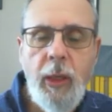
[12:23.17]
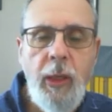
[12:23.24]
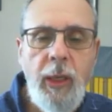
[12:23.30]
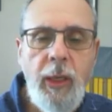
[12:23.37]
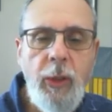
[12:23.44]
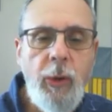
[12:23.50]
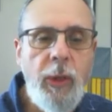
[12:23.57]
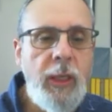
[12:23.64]

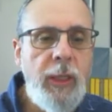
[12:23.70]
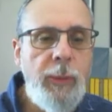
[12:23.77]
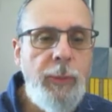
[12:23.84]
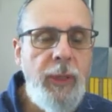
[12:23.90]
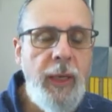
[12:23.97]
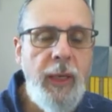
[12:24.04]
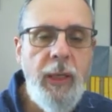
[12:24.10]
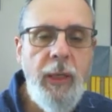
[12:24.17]
Can you
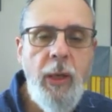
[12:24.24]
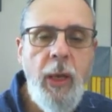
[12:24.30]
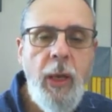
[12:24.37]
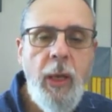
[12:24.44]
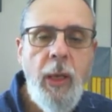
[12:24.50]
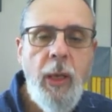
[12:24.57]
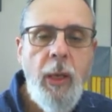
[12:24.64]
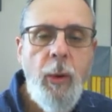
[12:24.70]
explain
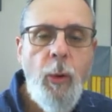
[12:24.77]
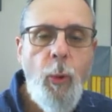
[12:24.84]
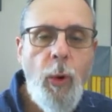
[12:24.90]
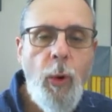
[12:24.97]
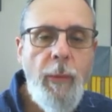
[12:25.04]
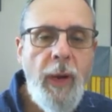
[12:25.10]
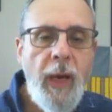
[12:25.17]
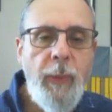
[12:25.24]

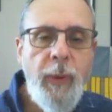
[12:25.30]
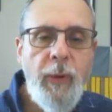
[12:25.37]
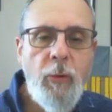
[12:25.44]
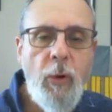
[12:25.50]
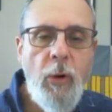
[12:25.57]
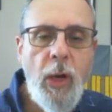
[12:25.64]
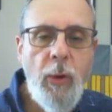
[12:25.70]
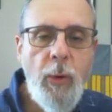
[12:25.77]
what might be
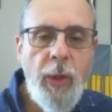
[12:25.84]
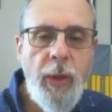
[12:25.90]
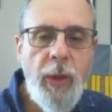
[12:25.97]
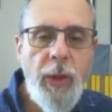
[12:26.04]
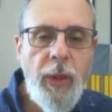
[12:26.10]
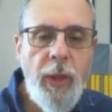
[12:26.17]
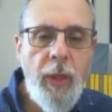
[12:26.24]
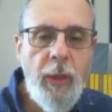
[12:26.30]
wrong with
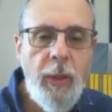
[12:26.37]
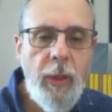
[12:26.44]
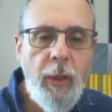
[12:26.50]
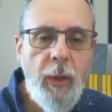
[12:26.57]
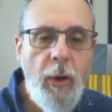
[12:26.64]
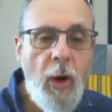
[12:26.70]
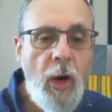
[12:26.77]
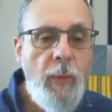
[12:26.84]

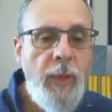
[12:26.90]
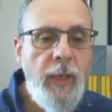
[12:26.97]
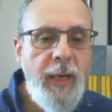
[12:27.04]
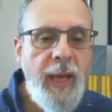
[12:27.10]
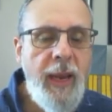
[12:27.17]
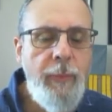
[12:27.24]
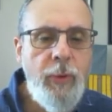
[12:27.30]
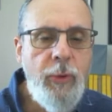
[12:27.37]
carbon
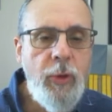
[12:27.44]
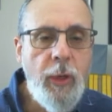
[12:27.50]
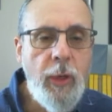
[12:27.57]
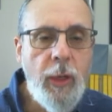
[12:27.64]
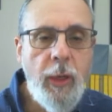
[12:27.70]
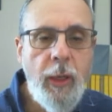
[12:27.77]
capture?